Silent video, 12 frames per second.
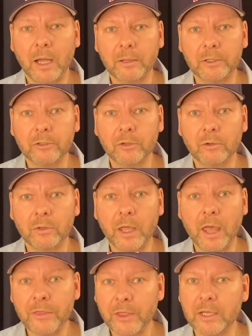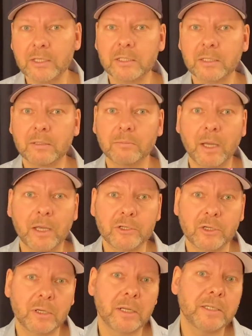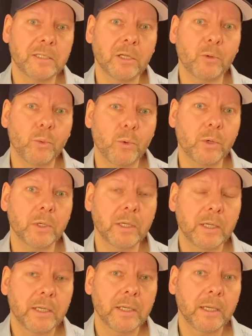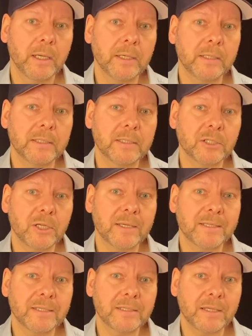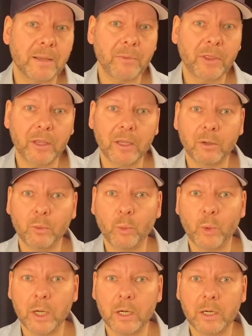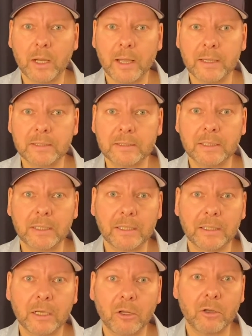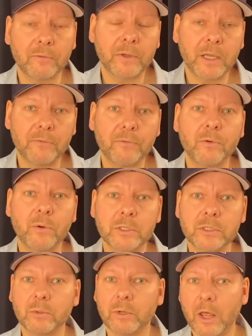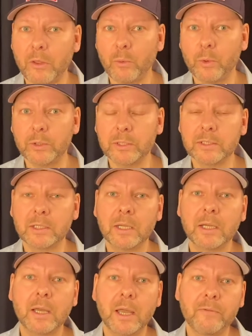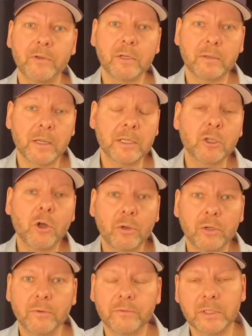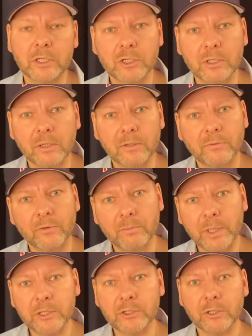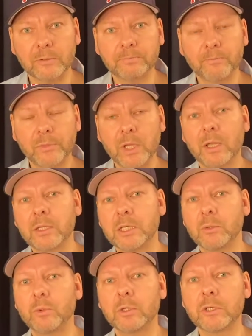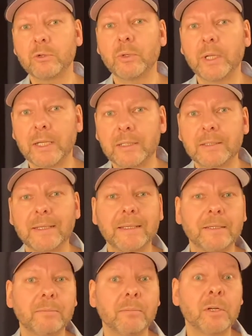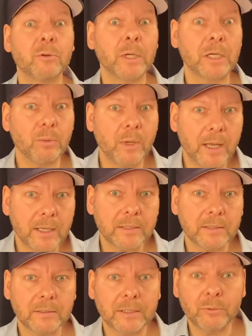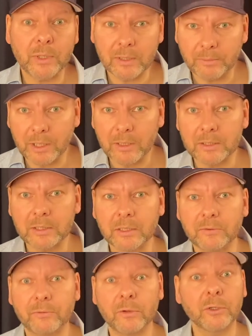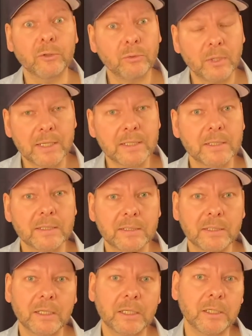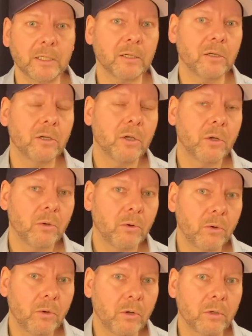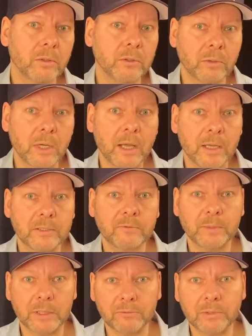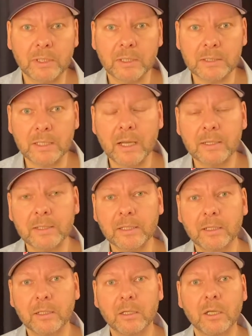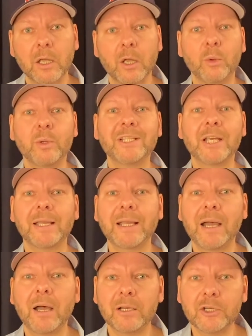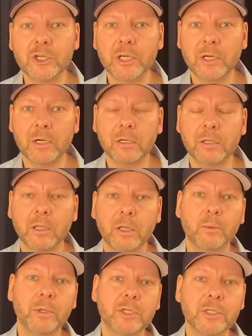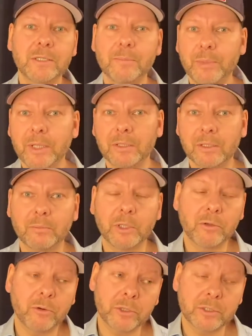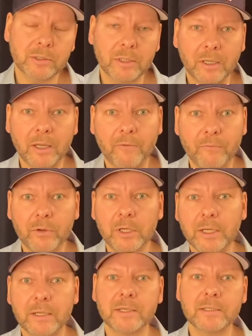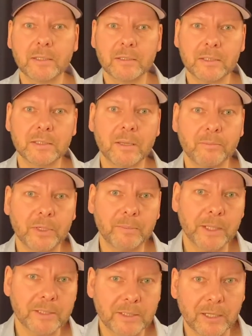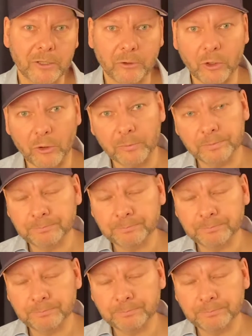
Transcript: you know, ethics in my journalistic work is just something where I take a lot of care for. So in other words, I have a ton of additional information that would create required credibility for you guys listening here, or you guys been reading the article, which I can't share, which is a pity, because I fully understand that some people are saying, you know,